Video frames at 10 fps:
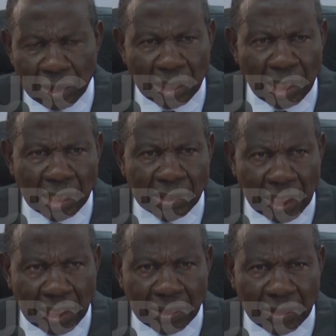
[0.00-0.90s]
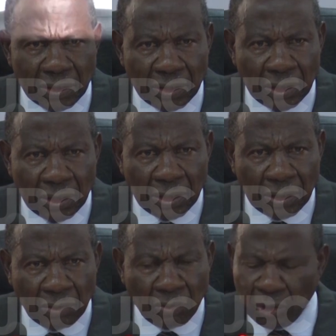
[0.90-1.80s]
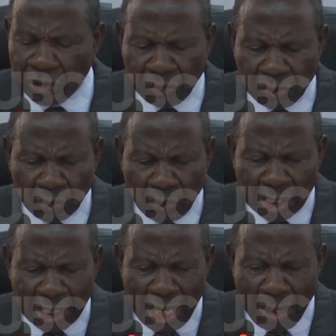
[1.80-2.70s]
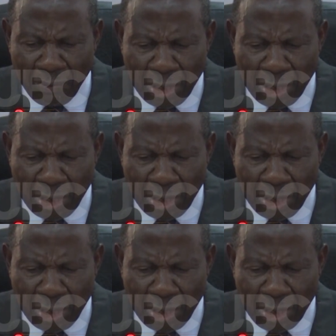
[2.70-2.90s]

really said. Question will come,